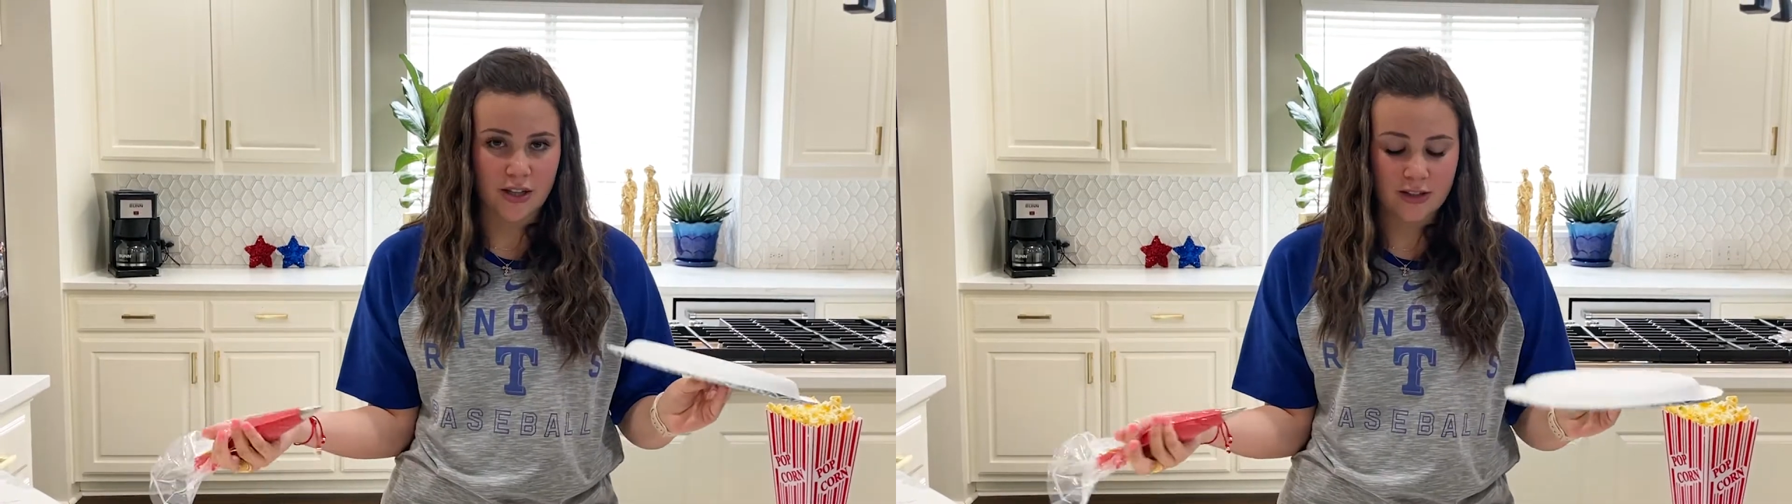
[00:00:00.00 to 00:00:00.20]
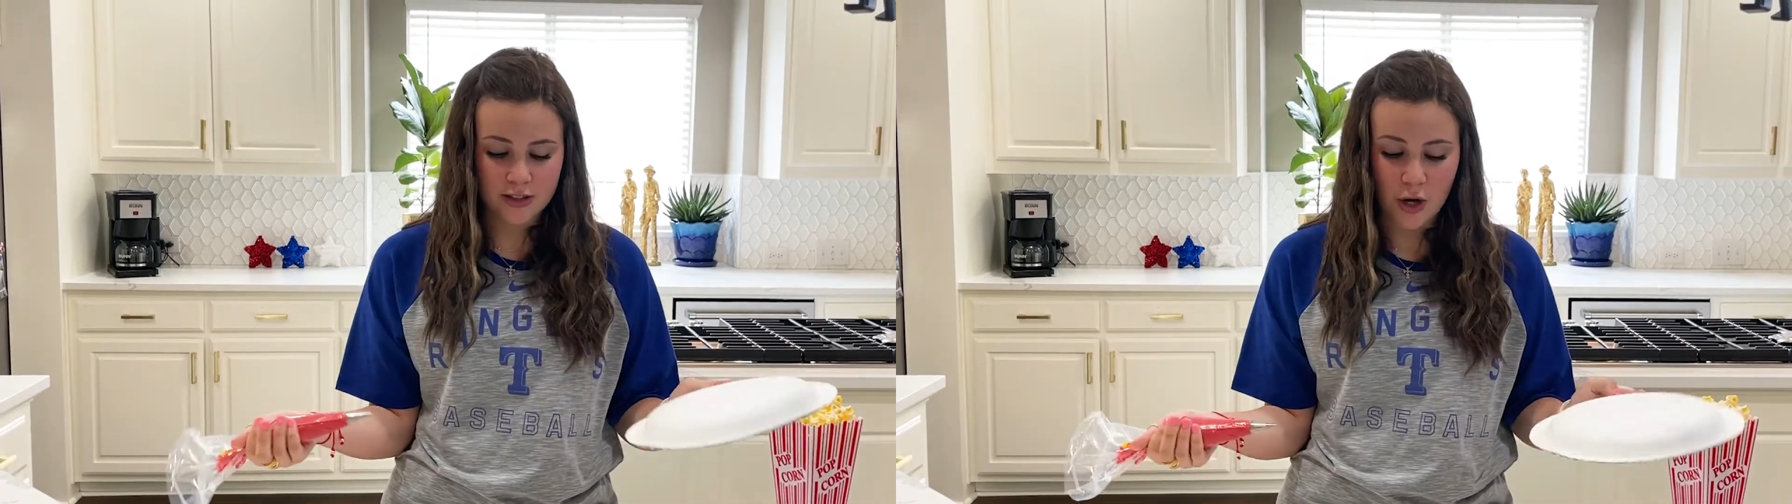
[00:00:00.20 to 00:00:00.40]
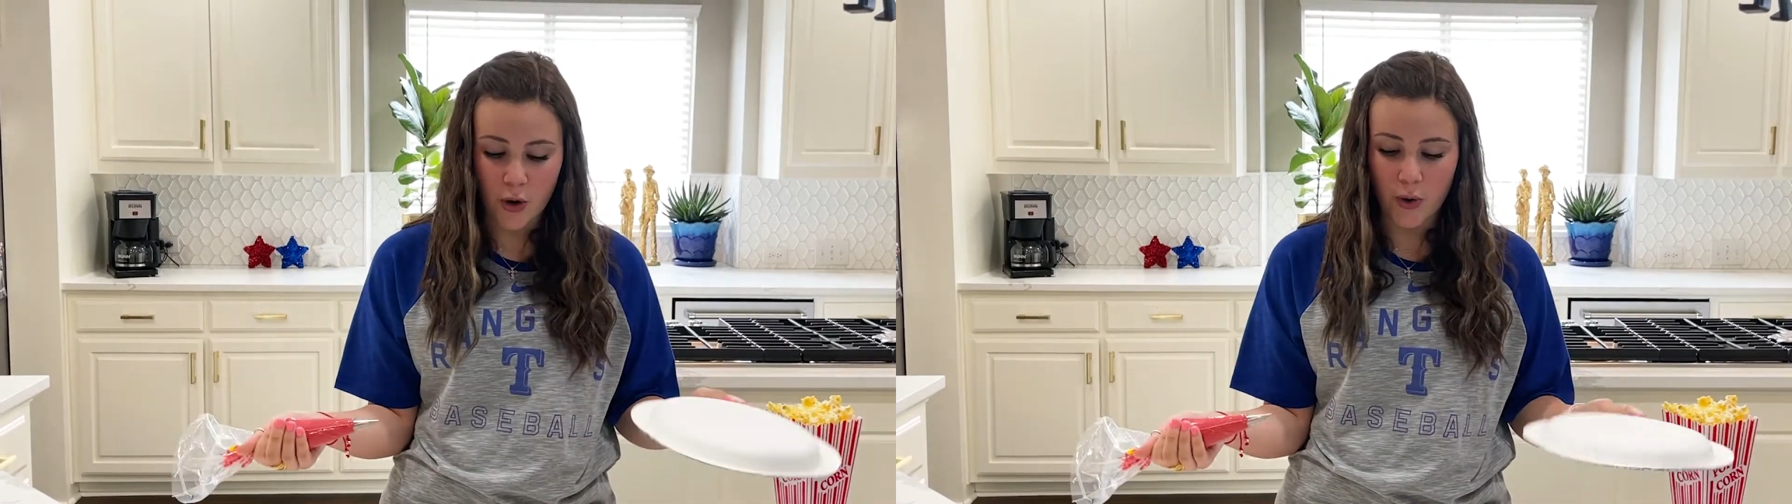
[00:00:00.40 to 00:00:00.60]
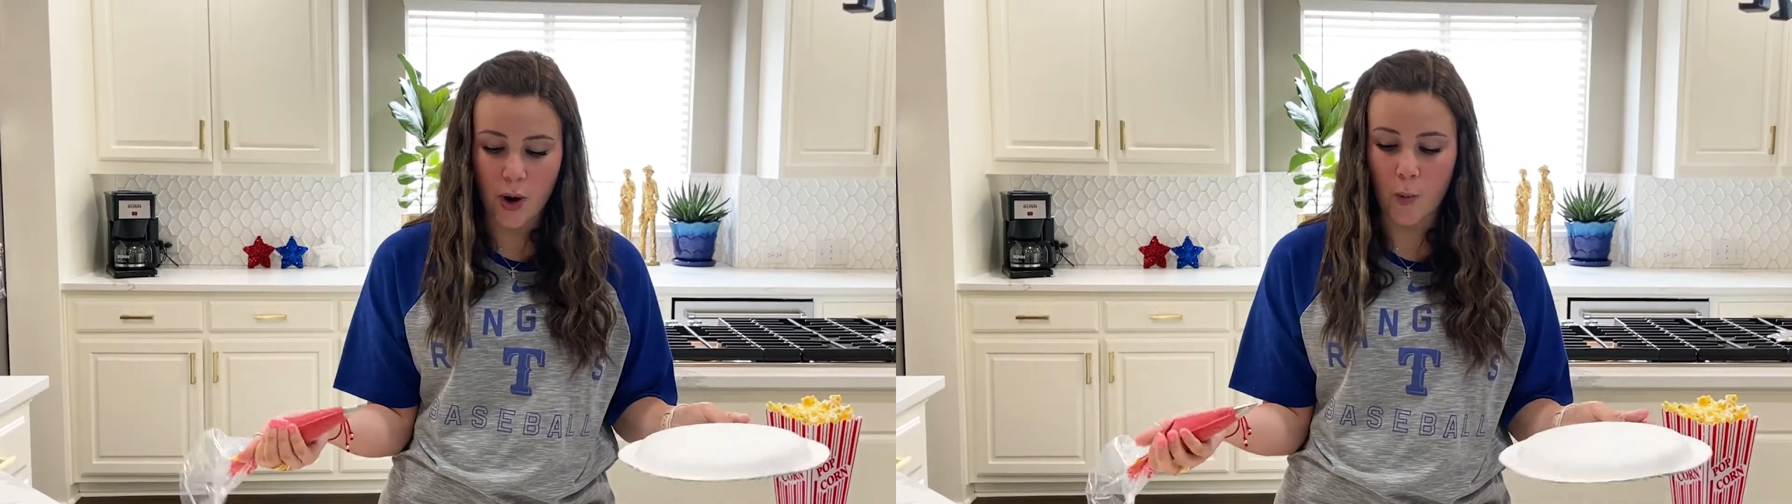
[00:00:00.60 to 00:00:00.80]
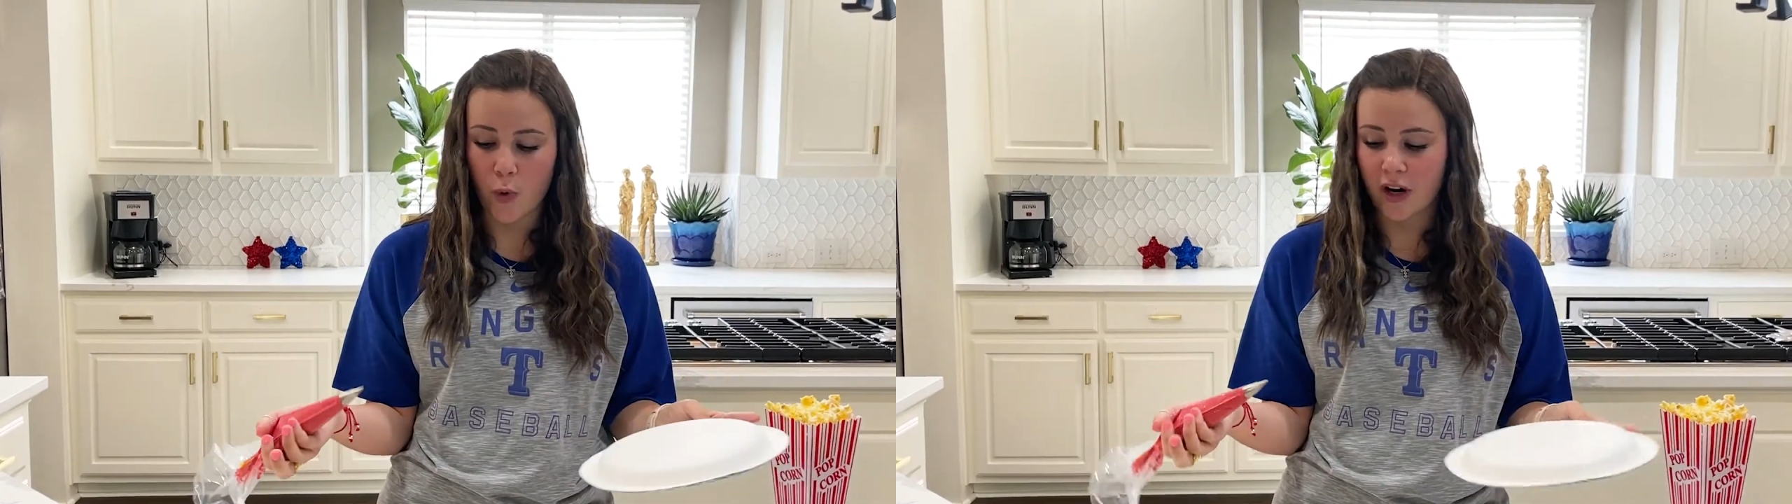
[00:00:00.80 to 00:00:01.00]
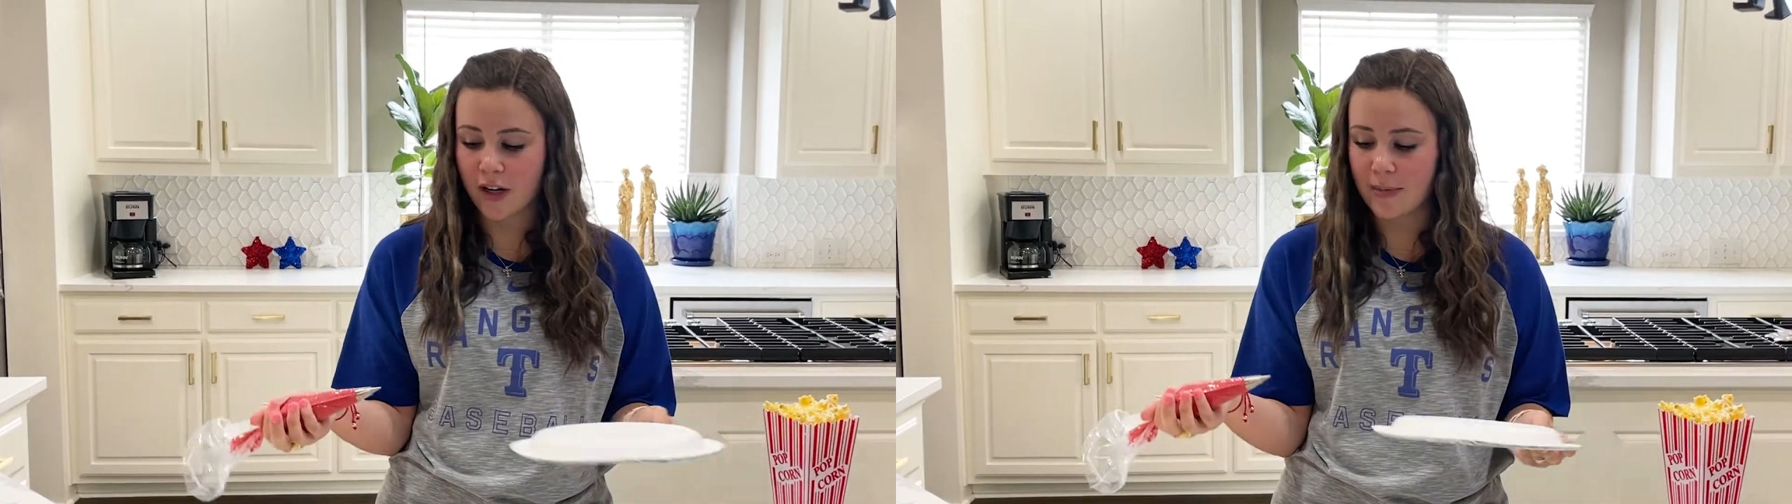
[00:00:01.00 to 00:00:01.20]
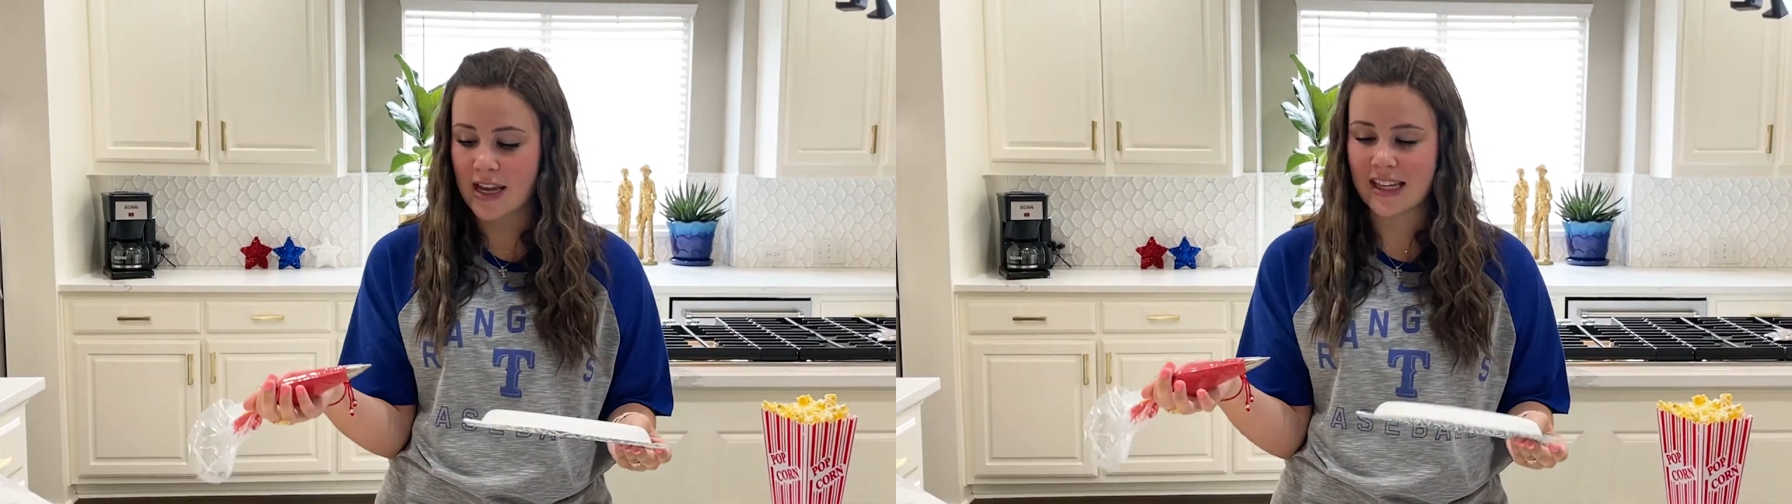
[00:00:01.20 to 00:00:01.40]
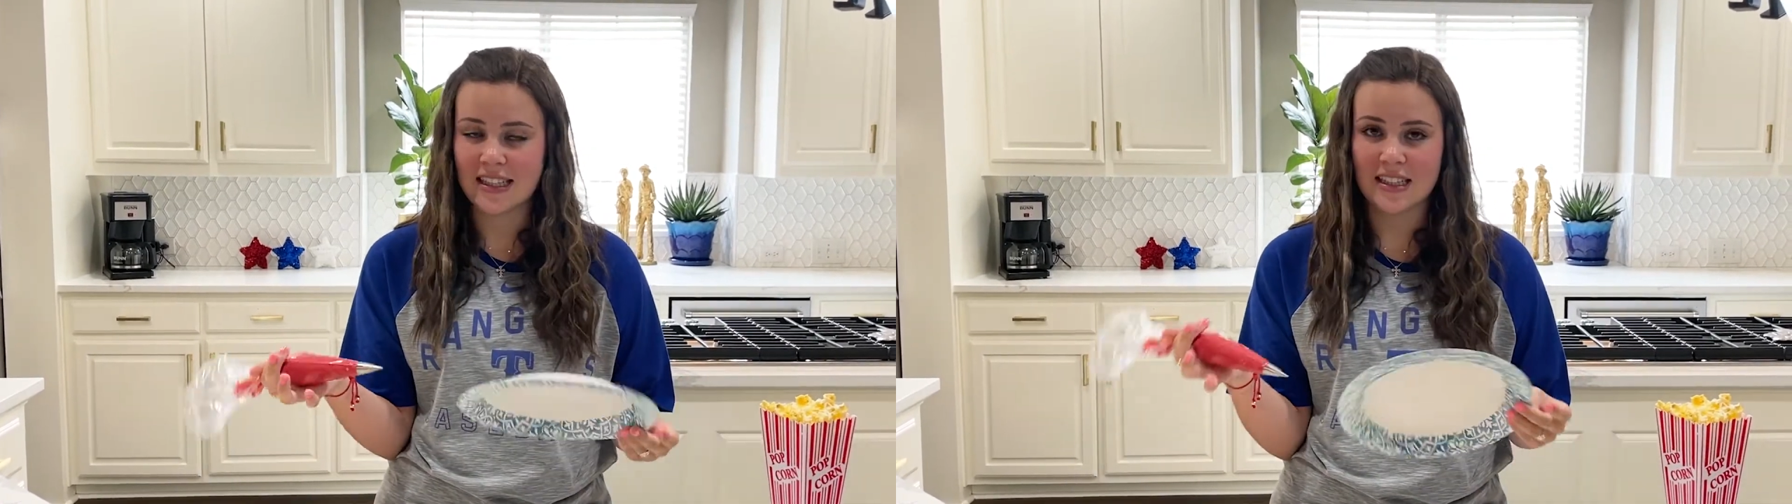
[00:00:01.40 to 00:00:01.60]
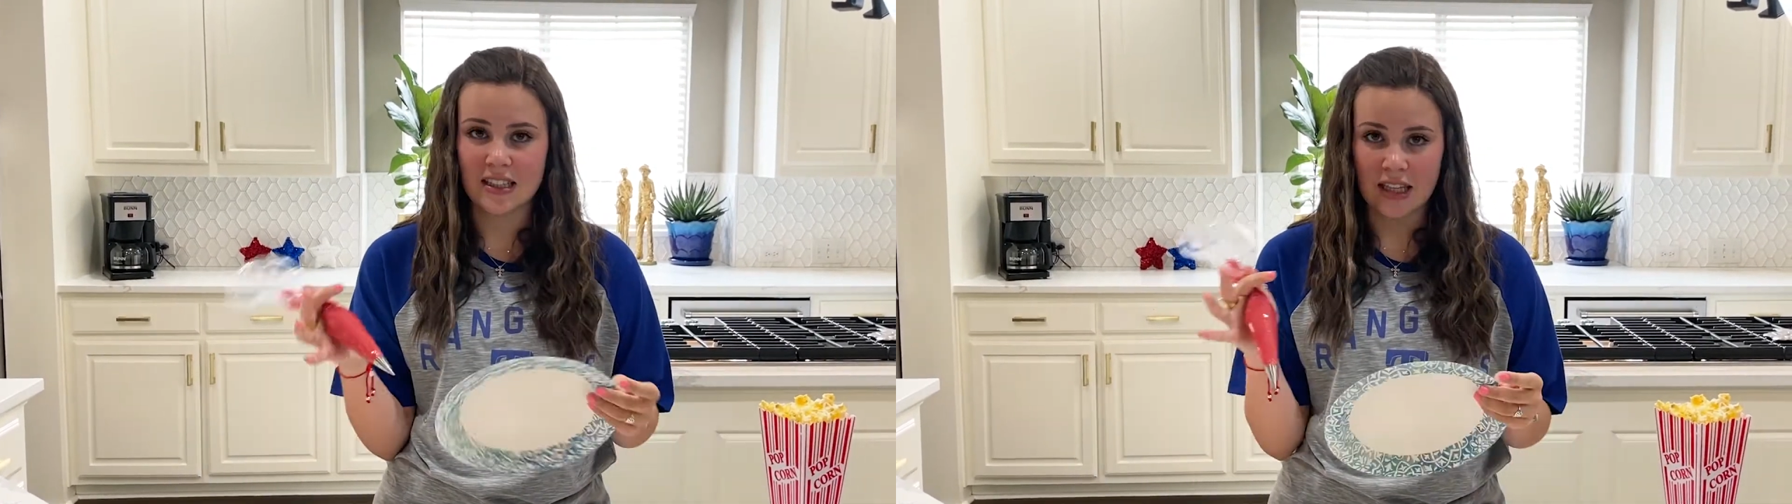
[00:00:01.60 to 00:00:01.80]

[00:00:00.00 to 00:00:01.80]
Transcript: So we're gonna make the